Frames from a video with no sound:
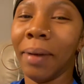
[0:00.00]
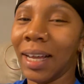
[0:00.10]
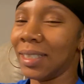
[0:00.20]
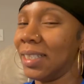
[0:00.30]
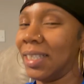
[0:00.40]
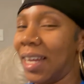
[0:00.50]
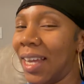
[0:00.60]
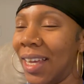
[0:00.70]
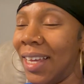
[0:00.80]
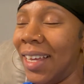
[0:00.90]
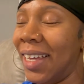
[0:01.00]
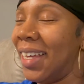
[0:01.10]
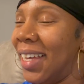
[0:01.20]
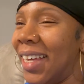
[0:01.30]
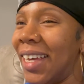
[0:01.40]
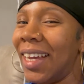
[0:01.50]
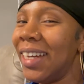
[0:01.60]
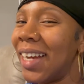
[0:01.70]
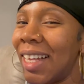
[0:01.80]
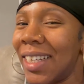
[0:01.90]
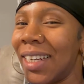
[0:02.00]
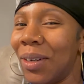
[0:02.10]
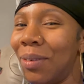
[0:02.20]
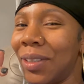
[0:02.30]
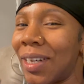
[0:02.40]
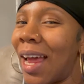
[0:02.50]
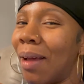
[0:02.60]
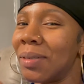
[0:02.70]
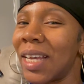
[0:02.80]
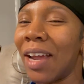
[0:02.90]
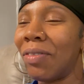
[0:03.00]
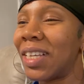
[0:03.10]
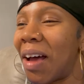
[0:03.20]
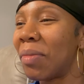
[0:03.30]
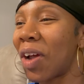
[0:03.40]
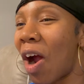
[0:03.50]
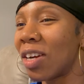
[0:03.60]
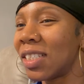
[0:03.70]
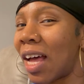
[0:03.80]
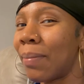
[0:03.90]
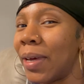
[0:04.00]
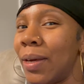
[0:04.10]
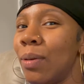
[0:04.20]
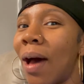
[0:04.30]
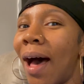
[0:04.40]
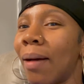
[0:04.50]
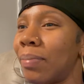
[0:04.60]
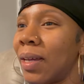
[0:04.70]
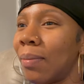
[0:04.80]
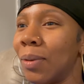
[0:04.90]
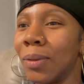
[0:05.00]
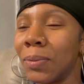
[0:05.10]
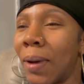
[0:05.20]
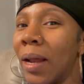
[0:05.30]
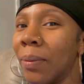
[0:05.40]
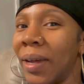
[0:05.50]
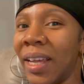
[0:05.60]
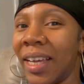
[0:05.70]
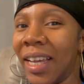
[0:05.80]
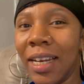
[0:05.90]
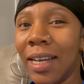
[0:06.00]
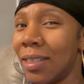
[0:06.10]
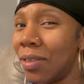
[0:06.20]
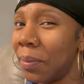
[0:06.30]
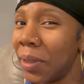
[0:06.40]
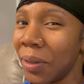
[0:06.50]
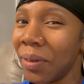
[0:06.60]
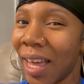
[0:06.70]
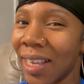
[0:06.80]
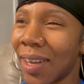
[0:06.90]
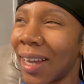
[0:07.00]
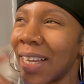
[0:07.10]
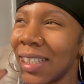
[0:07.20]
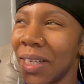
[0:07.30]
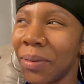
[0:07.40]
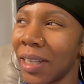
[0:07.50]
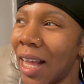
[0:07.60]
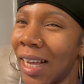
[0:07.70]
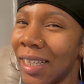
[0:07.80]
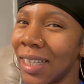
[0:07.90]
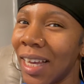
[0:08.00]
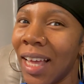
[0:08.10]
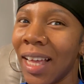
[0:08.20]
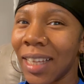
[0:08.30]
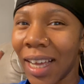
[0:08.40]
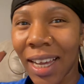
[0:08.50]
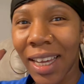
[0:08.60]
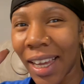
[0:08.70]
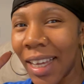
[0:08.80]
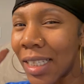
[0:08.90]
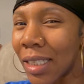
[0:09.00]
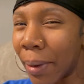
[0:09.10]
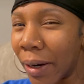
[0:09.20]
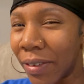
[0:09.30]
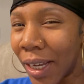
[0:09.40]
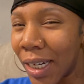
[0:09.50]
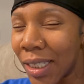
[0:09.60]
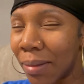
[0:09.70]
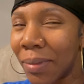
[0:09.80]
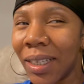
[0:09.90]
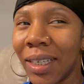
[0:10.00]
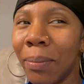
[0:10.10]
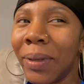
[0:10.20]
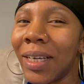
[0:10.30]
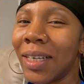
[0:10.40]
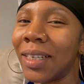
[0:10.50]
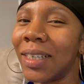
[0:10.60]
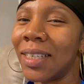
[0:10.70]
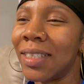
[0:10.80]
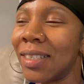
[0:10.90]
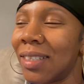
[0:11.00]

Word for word: Mazi today he did not take no real naps. Every time the car stopped, he hopped up and was wide awake. And he doesn't normally do that. So I guess he realized like it's his birthday or something because